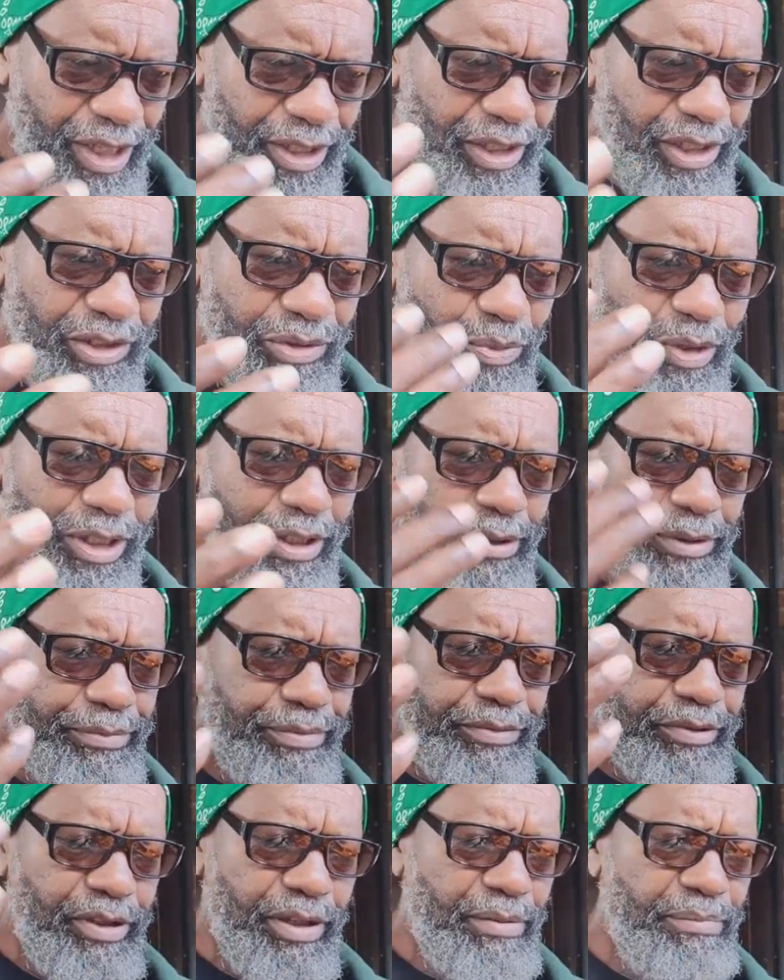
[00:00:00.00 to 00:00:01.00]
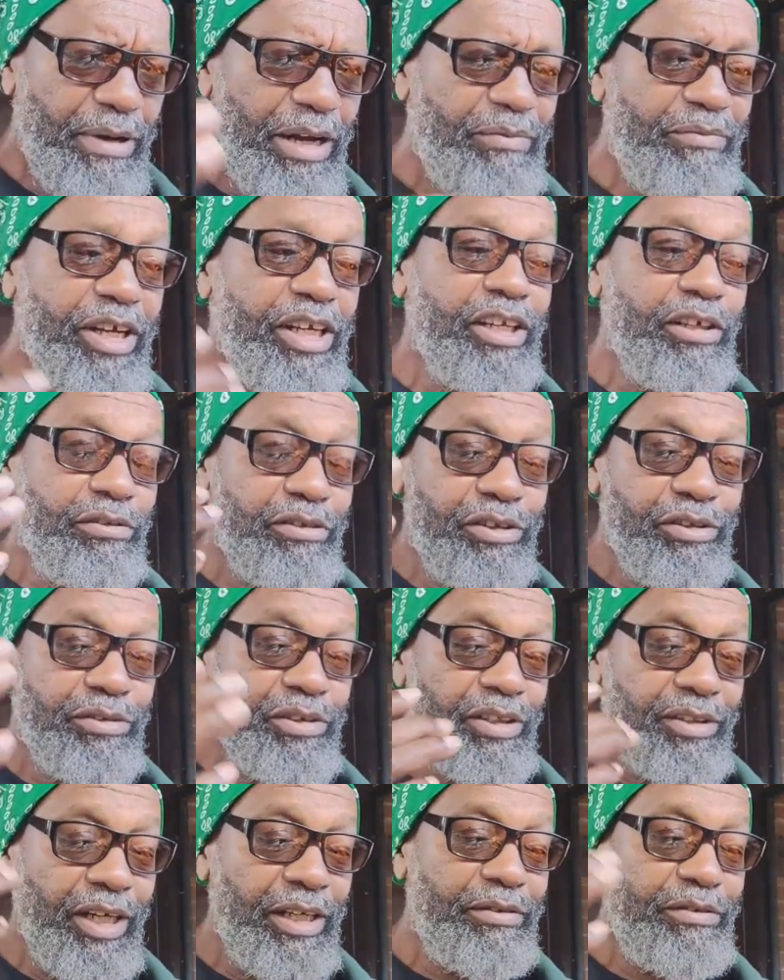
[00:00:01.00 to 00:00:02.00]
he's one of my radio
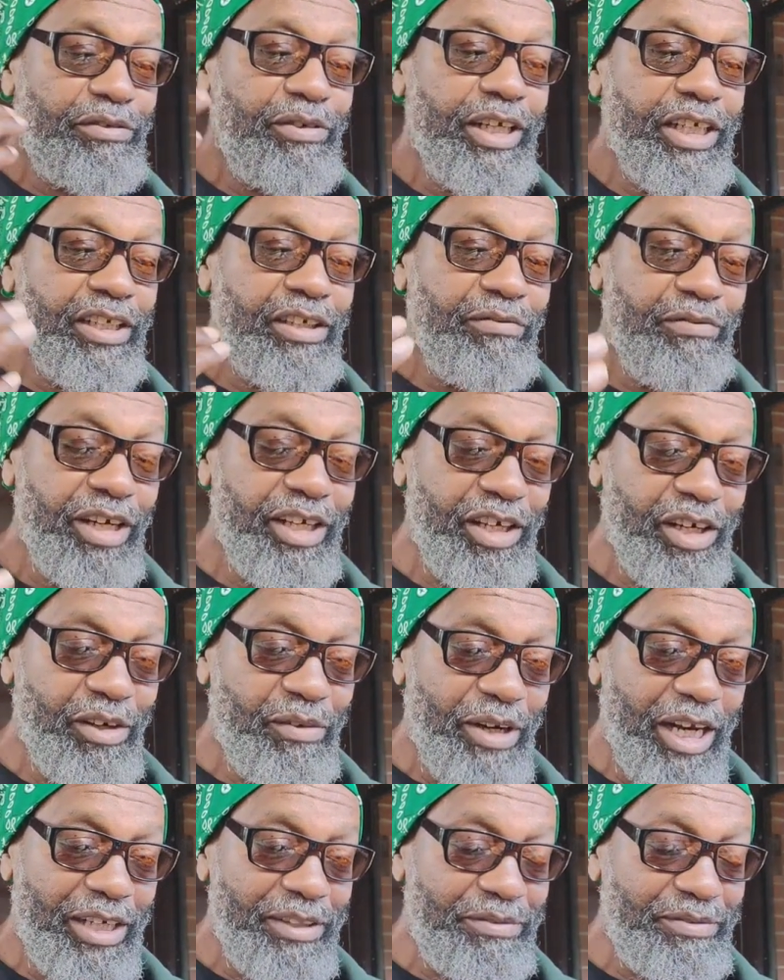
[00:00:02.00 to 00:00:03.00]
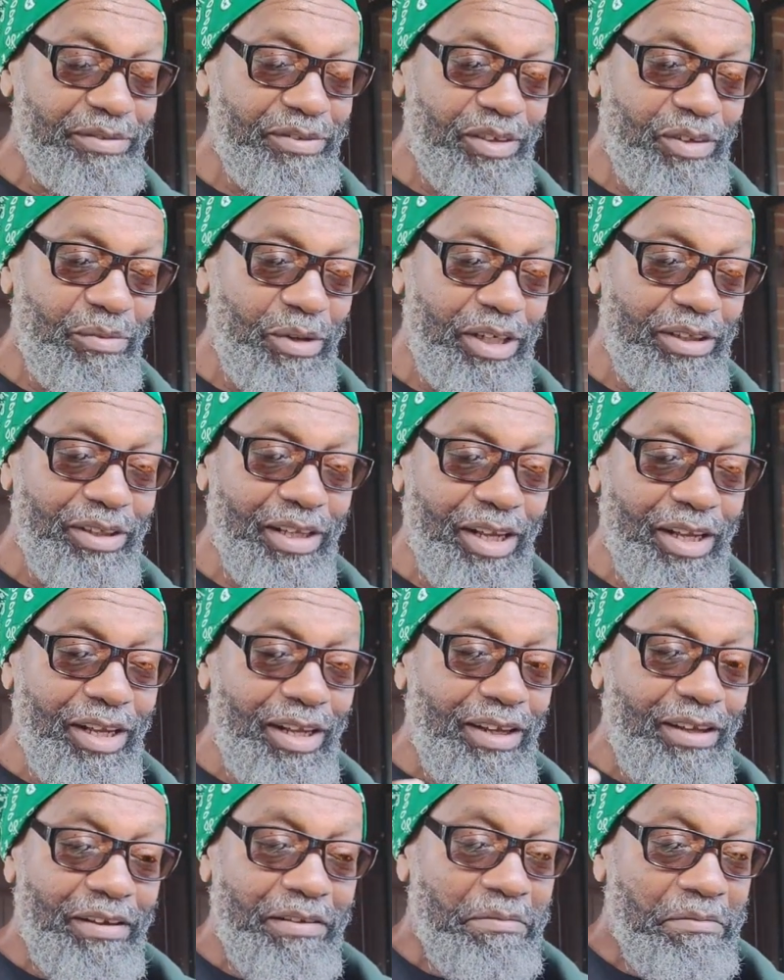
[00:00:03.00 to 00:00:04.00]
children i trained in radio right well
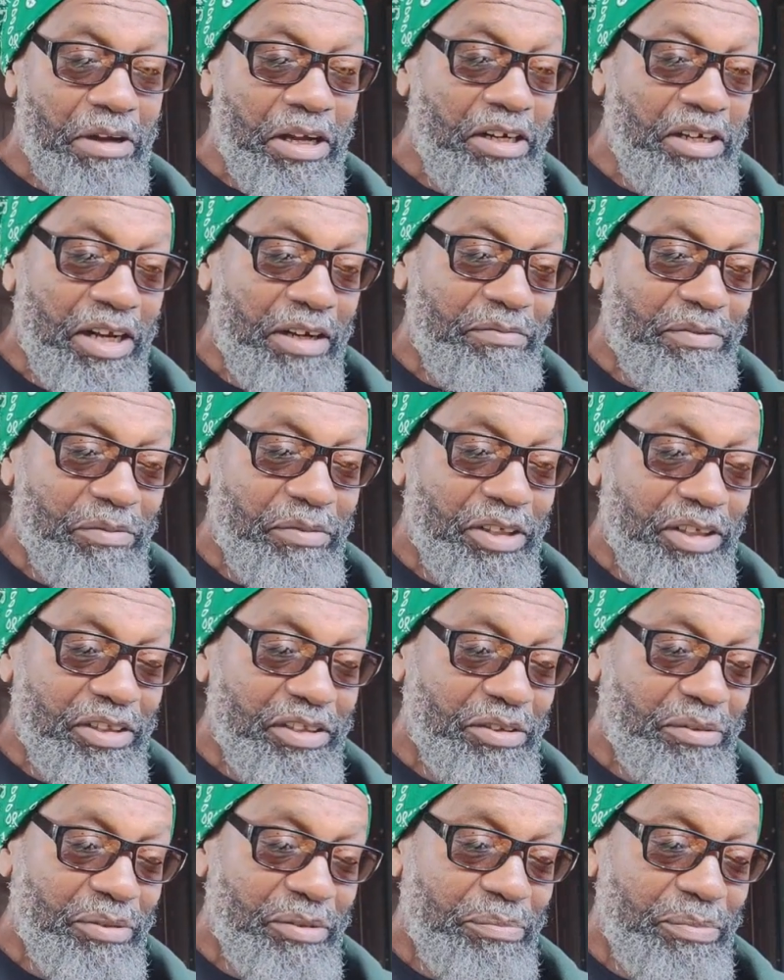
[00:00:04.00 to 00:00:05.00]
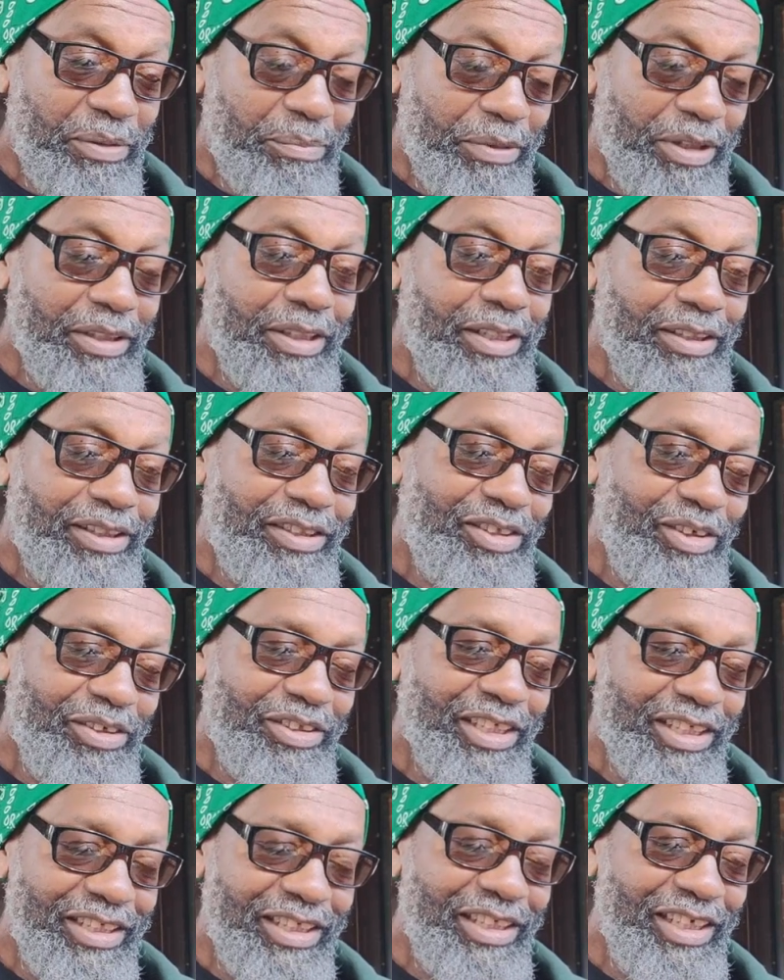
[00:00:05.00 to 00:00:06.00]
I didn't have to really do it, but his certain
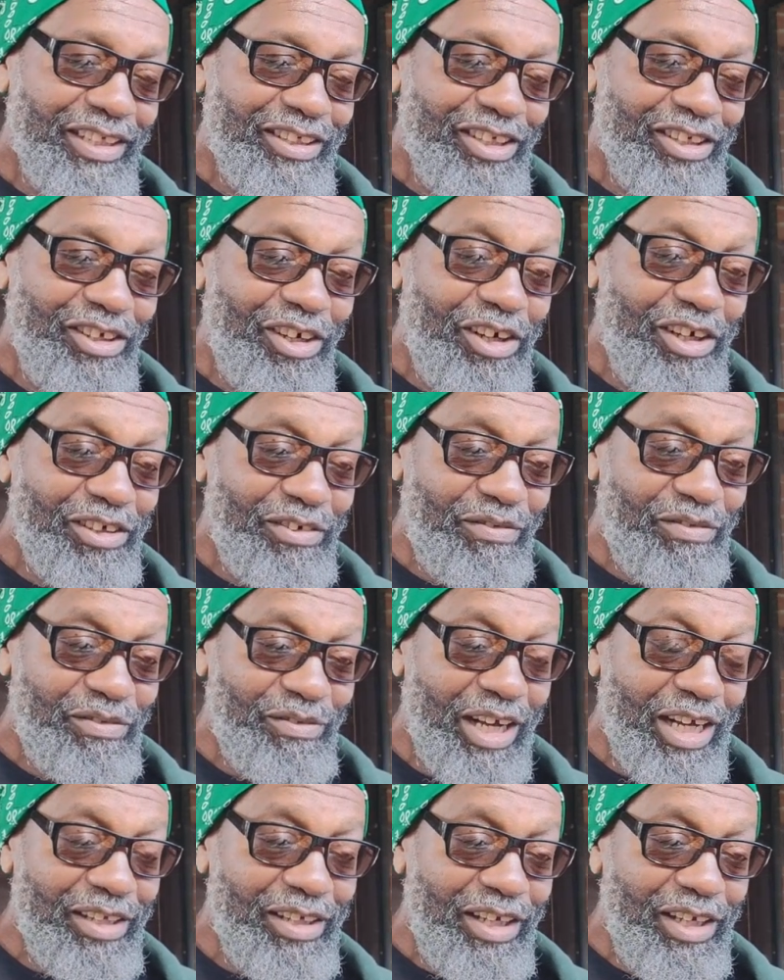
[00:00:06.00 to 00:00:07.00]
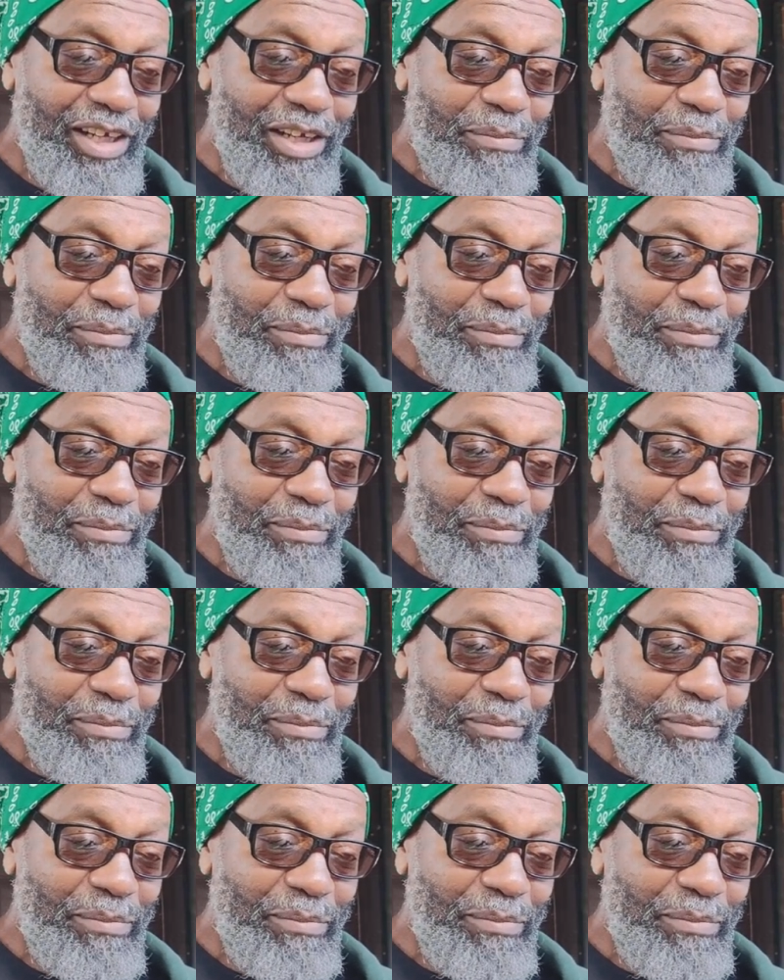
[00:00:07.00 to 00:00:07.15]
things he had to learn, right?